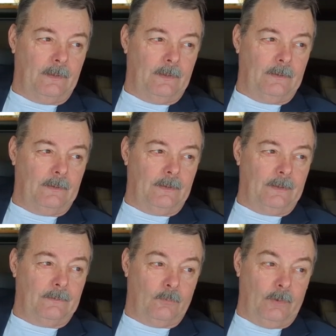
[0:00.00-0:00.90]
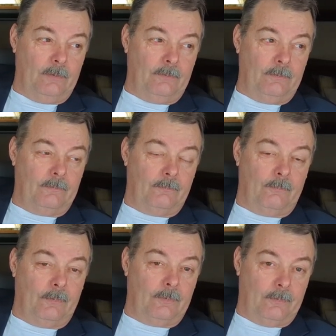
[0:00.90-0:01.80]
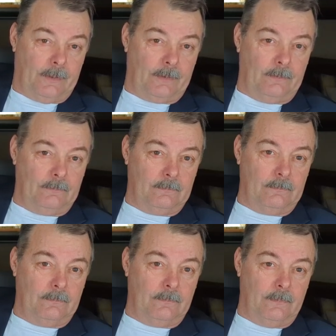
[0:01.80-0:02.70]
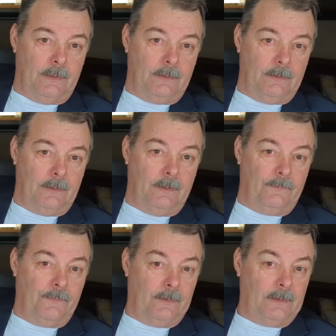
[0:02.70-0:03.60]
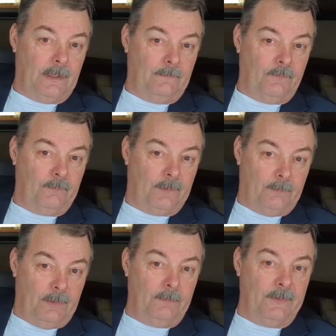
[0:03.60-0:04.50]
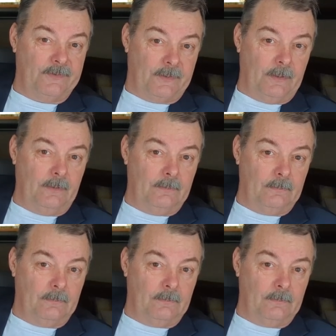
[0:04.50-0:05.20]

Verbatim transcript: And uh, we learned real quick that if it came from the BBC,